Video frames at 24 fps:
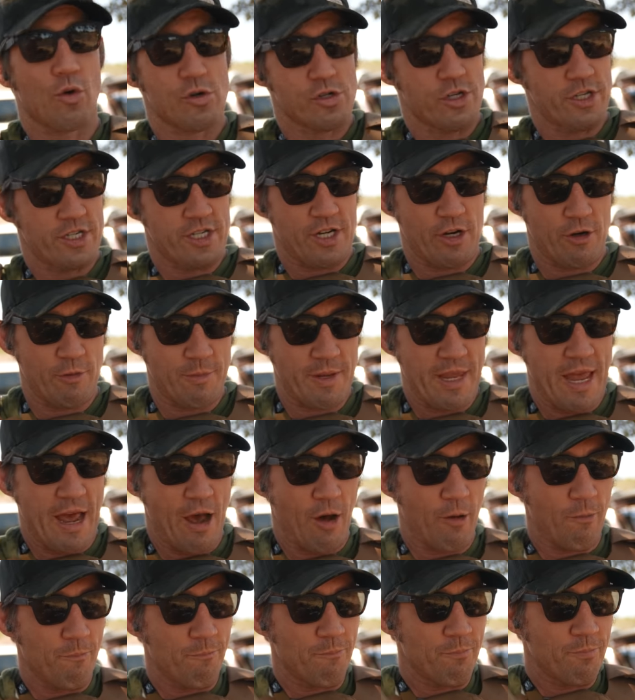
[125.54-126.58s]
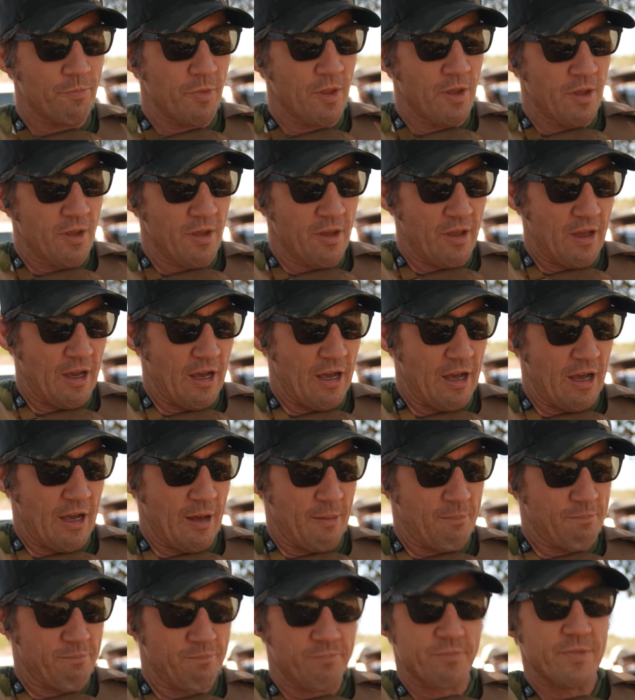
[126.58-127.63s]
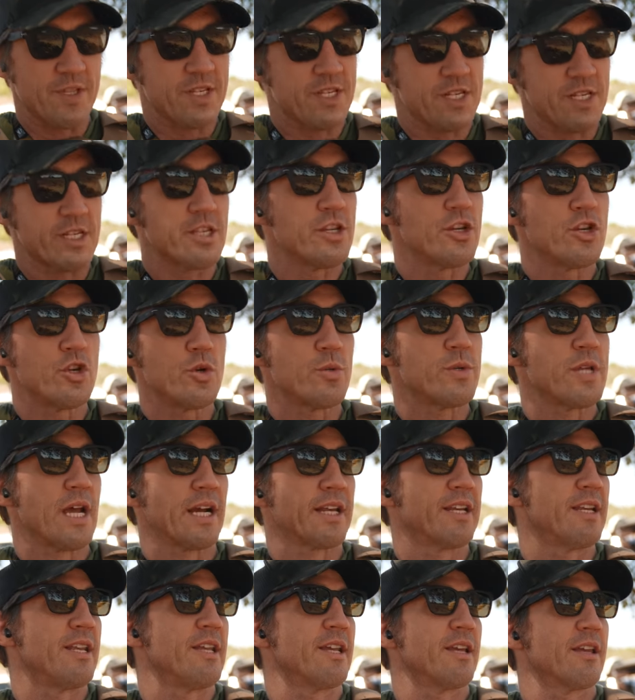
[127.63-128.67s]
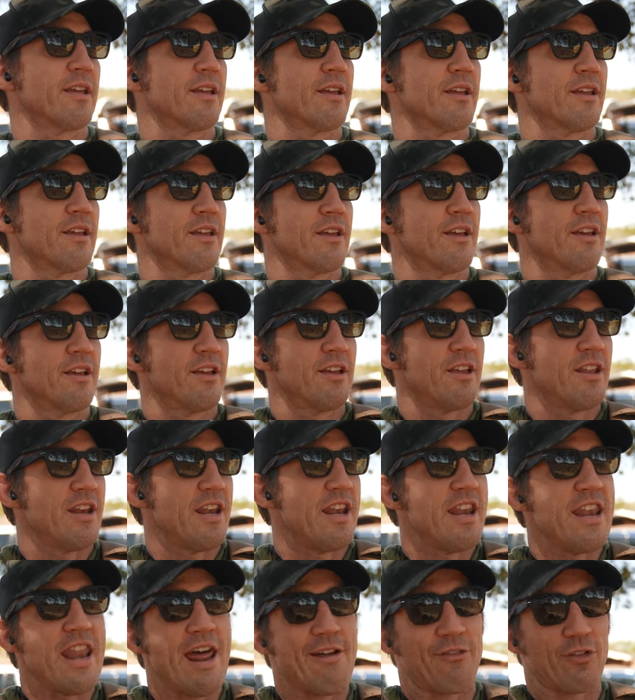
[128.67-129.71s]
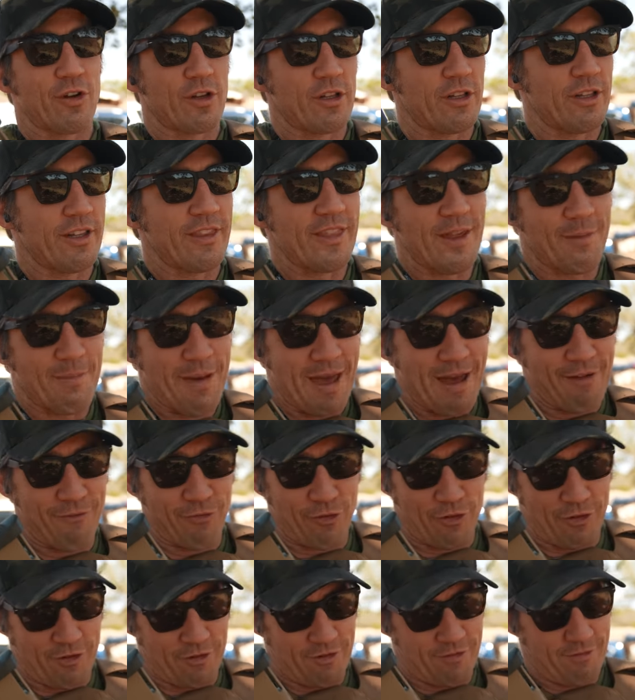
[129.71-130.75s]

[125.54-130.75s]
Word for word: just hear me out. Um, this is a new technique. Never clean them ever.